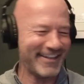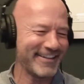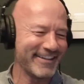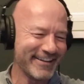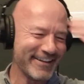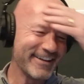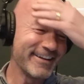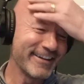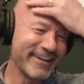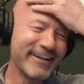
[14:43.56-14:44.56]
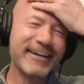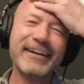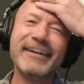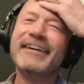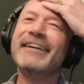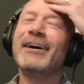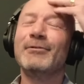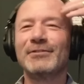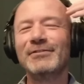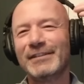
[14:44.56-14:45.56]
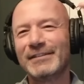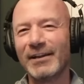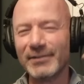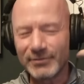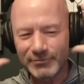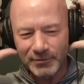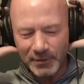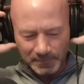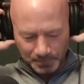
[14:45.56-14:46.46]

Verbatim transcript: I was only ah. telling the truth.